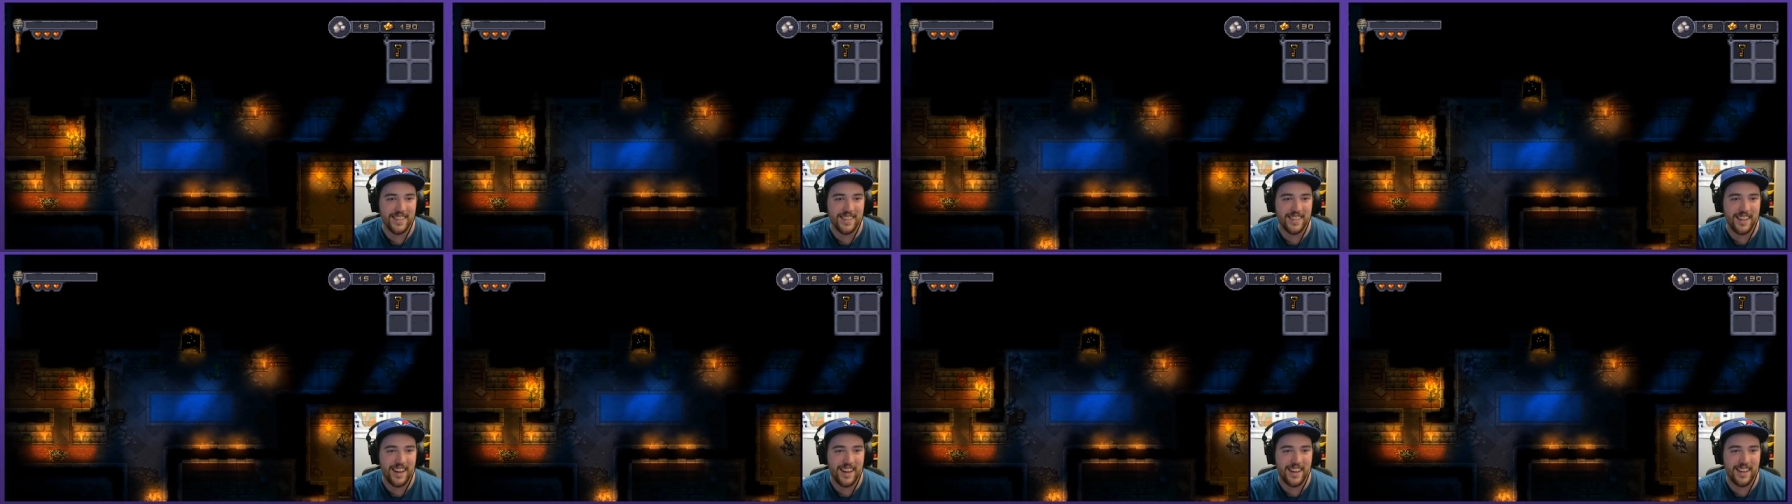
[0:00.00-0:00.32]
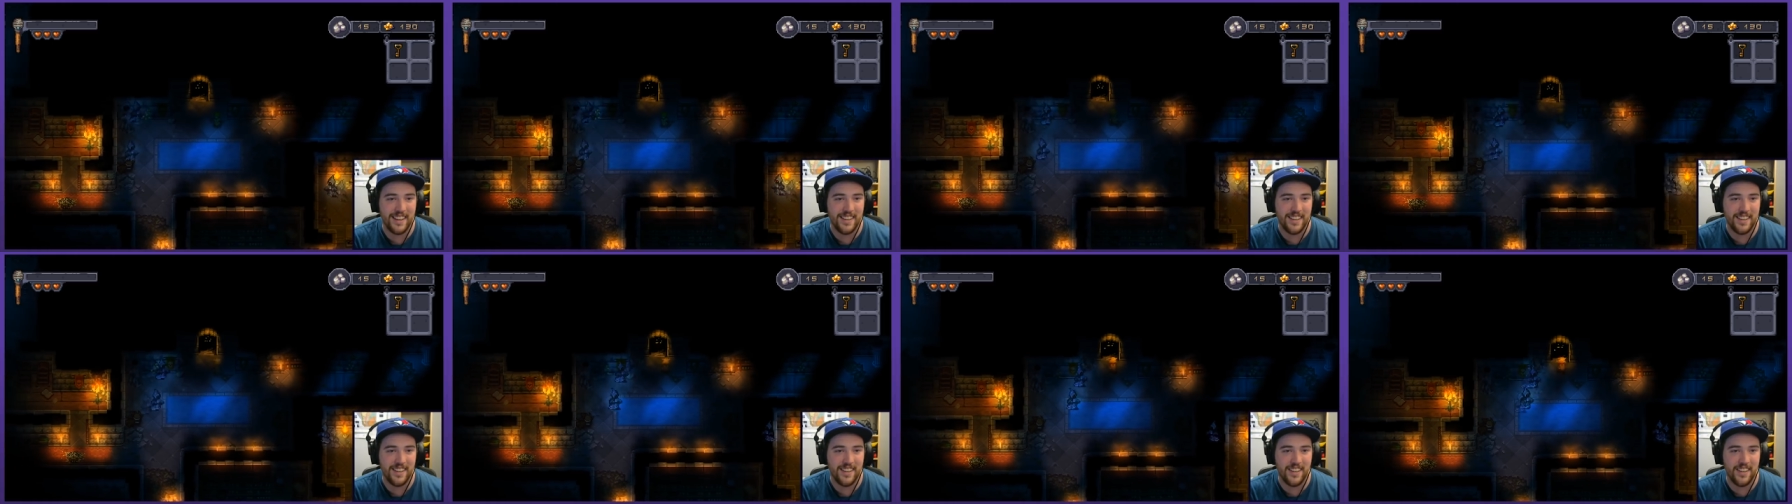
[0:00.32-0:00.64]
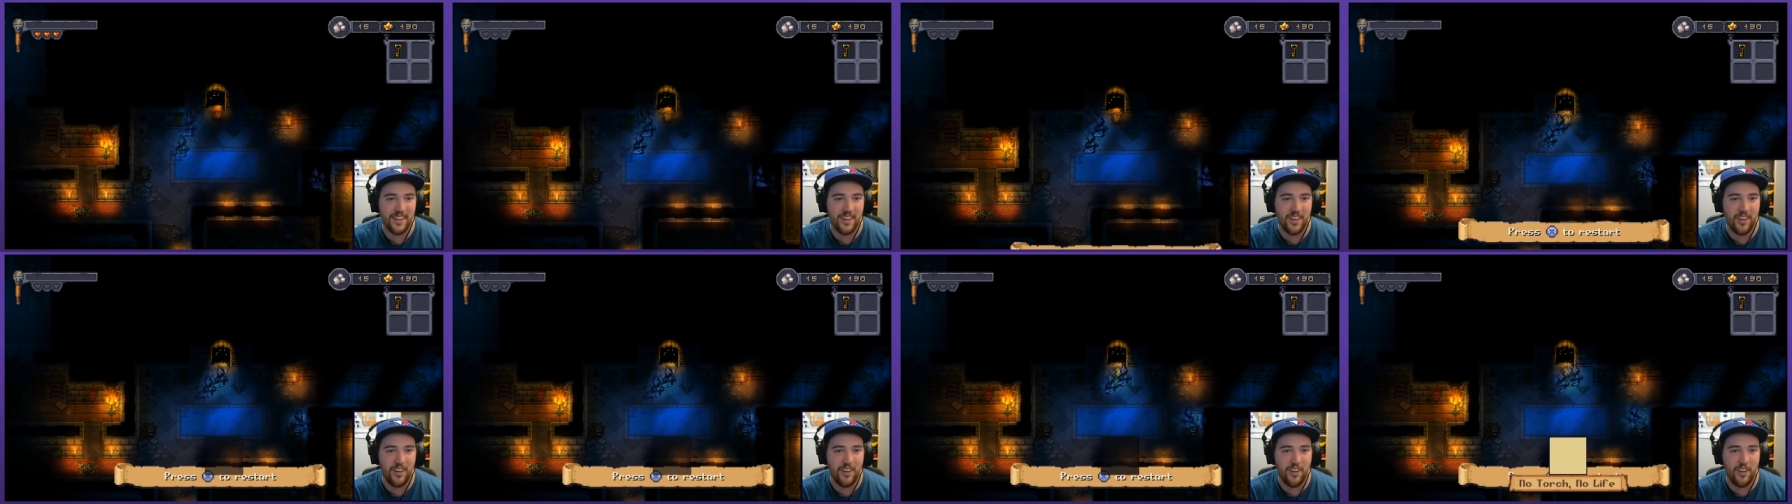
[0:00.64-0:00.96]
that
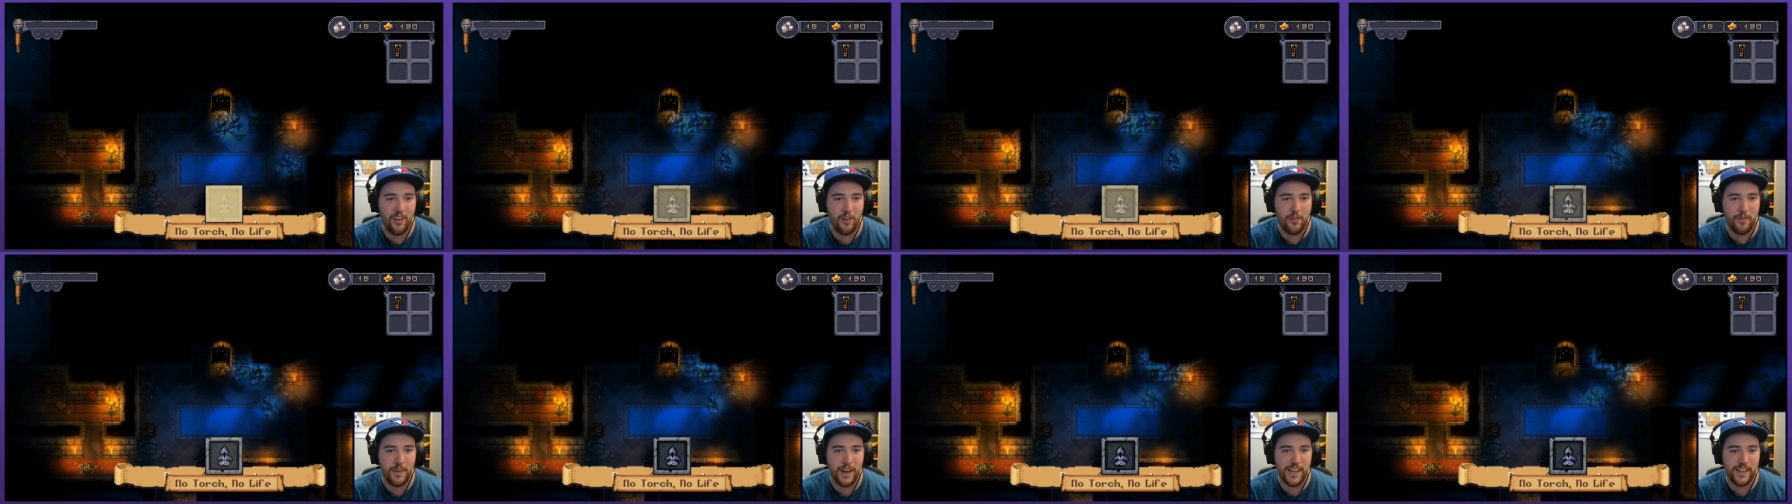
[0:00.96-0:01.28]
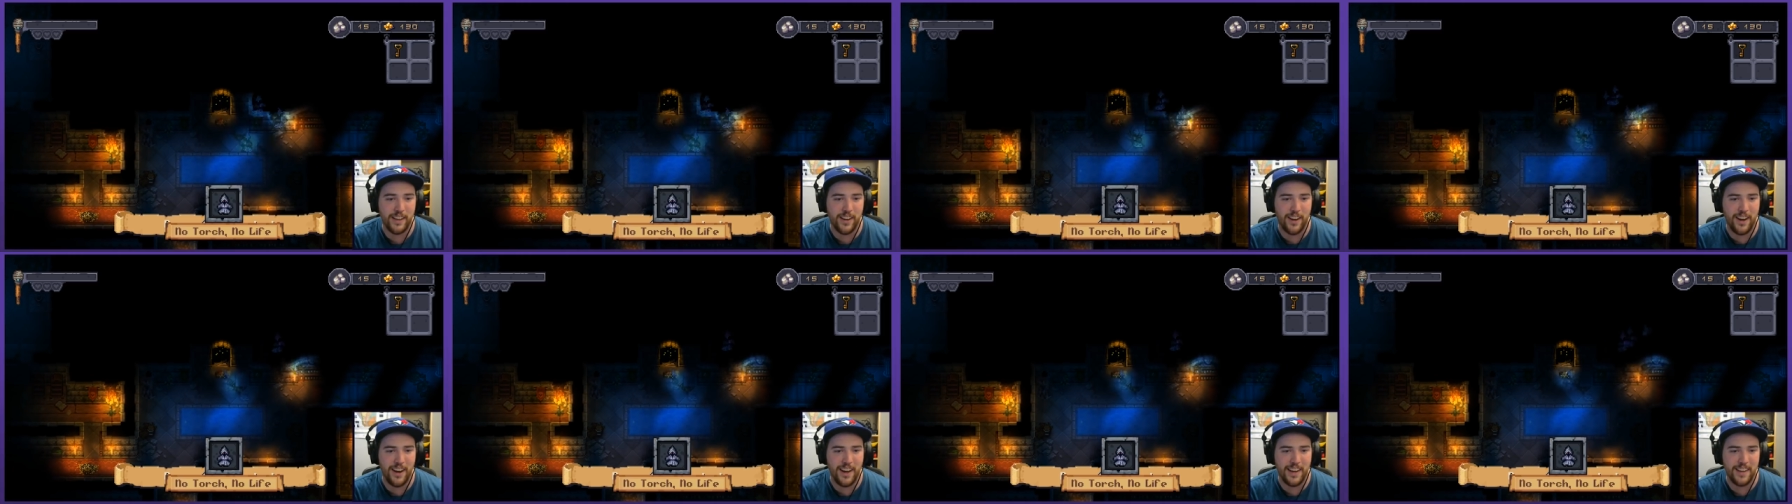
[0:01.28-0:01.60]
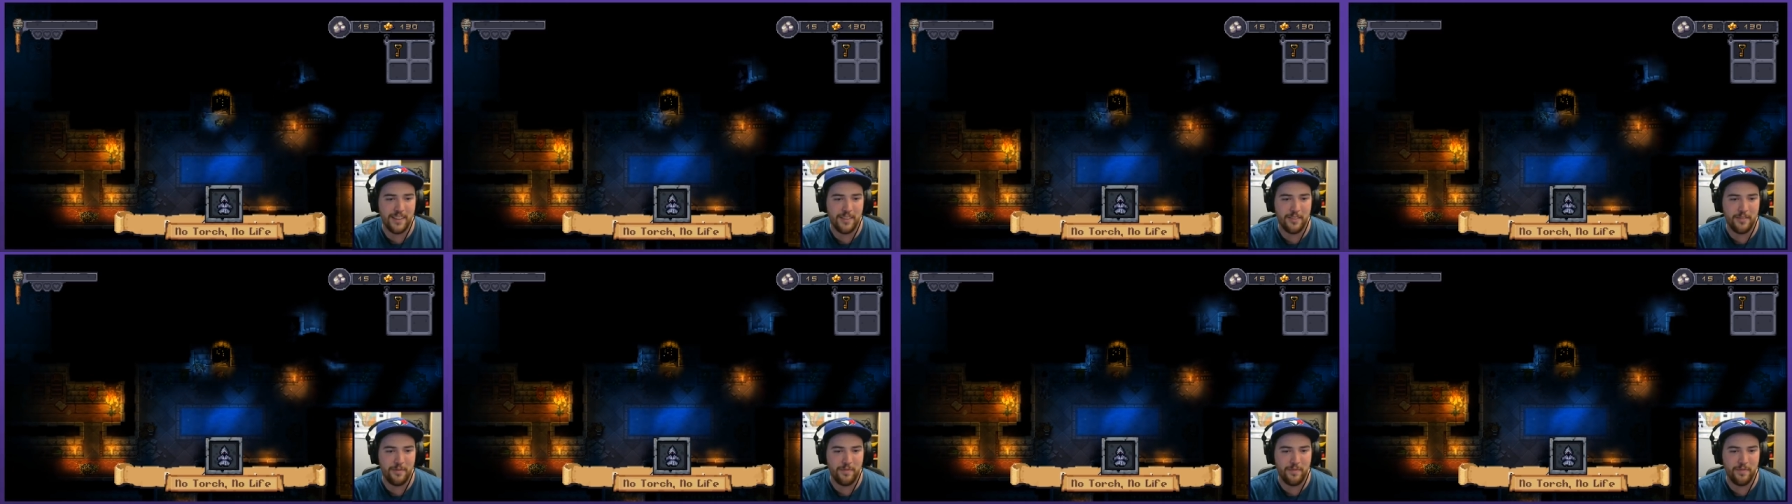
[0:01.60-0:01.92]
oh my god